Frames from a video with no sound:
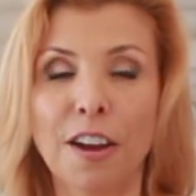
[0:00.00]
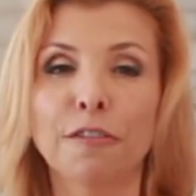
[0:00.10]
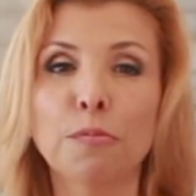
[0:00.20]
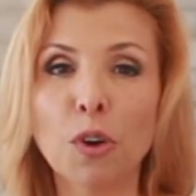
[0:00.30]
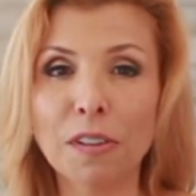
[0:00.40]

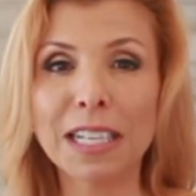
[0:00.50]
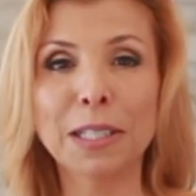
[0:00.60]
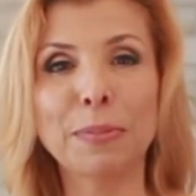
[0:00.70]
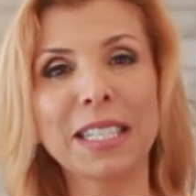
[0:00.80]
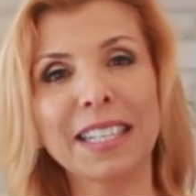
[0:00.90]
For more
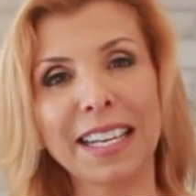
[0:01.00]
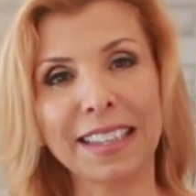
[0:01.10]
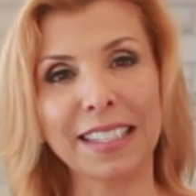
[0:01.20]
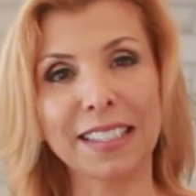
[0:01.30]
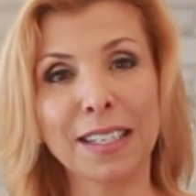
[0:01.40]
recipes like
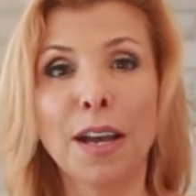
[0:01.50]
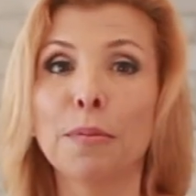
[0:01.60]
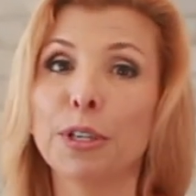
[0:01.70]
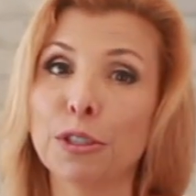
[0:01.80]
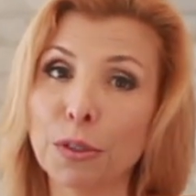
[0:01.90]
this,
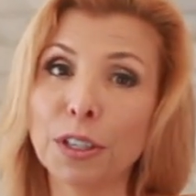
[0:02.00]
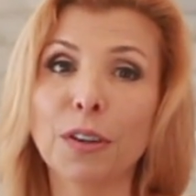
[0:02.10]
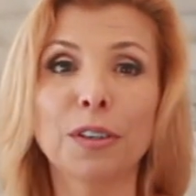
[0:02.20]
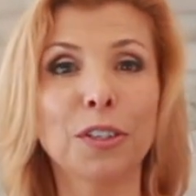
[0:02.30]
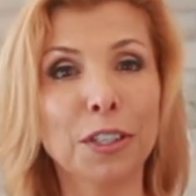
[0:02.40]
be sure to
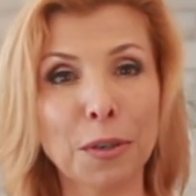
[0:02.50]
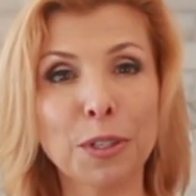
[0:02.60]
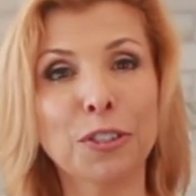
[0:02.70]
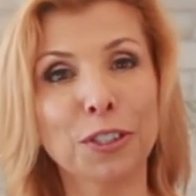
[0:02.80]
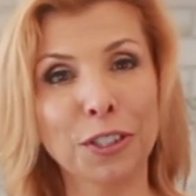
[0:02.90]
go to
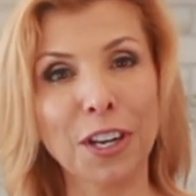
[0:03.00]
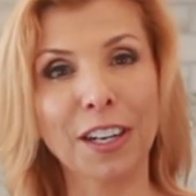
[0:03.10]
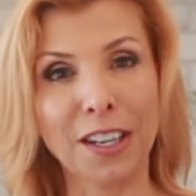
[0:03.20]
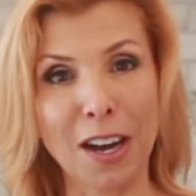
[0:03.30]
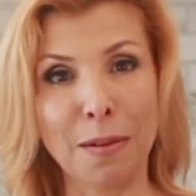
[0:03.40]

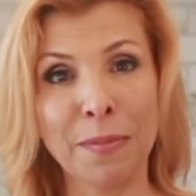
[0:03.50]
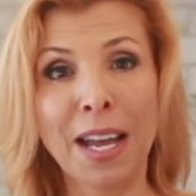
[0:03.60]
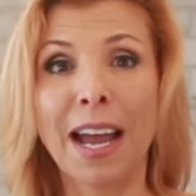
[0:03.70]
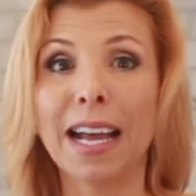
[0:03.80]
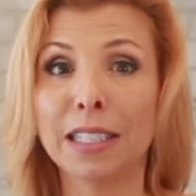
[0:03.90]
cookingwithsugar.com
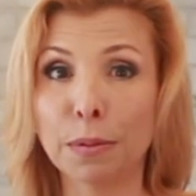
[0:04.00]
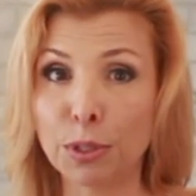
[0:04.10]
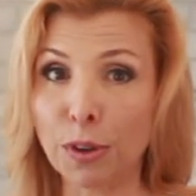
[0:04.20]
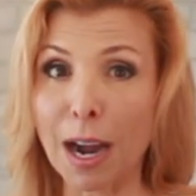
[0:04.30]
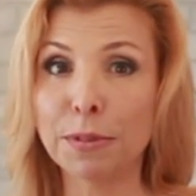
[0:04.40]
and
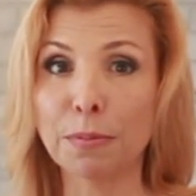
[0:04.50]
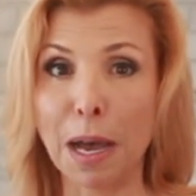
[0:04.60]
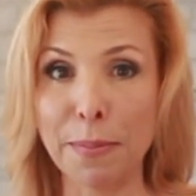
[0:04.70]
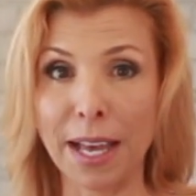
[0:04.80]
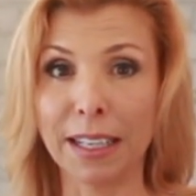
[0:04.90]
subscribe to
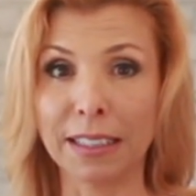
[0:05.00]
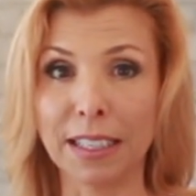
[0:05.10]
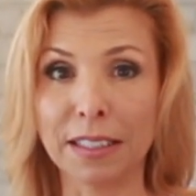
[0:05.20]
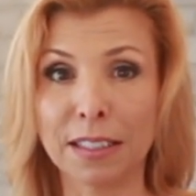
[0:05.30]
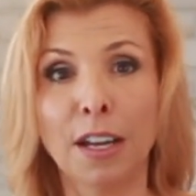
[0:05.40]
my mailing
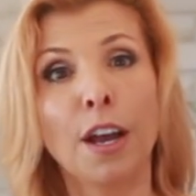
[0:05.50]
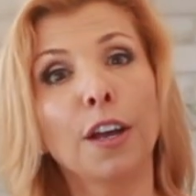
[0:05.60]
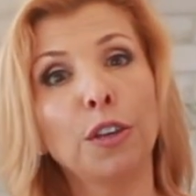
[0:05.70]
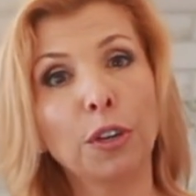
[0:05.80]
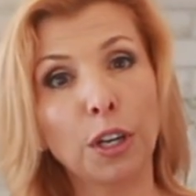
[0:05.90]
list.
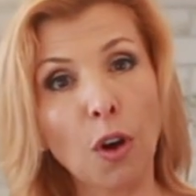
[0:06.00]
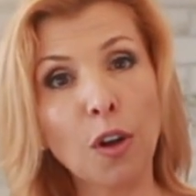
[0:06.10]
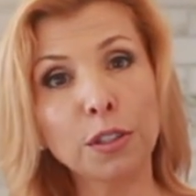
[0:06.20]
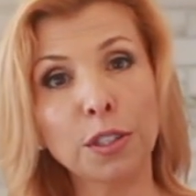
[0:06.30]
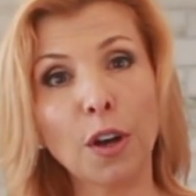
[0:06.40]
You can
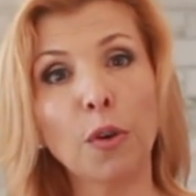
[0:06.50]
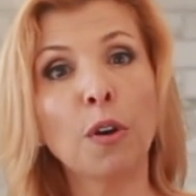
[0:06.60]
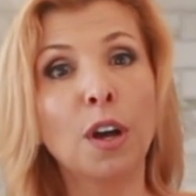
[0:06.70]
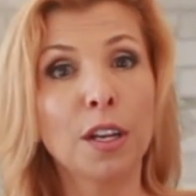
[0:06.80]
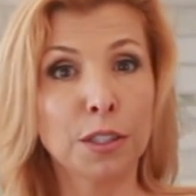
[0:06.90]

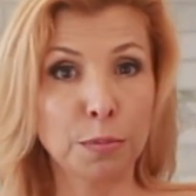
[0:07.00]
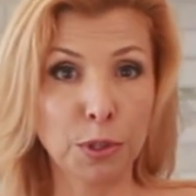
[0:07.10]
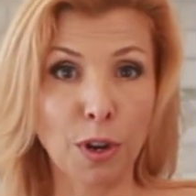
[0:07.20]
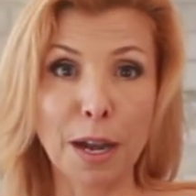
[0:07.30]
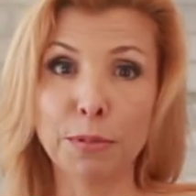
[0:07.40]
also
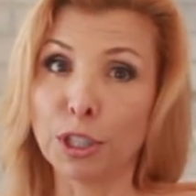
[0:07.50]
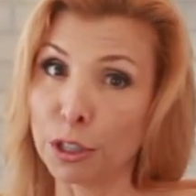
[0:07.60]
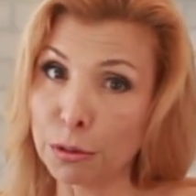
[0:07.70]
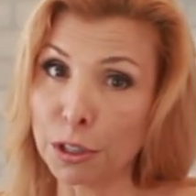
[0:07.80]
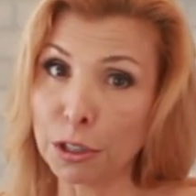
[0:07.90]
subscribe to
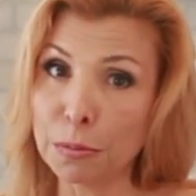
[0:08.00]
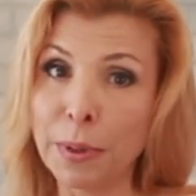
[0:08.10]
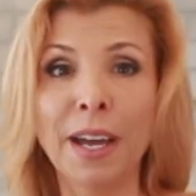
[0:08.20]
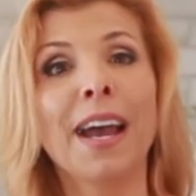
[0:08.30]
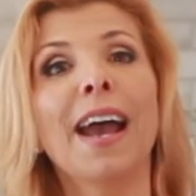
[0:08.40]
YouTube
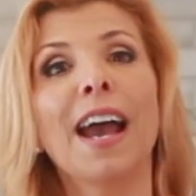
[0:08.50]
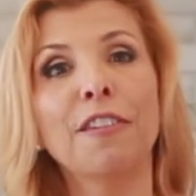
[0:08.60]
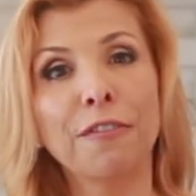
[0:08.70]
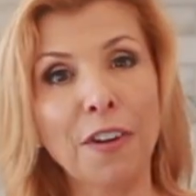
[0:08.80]
and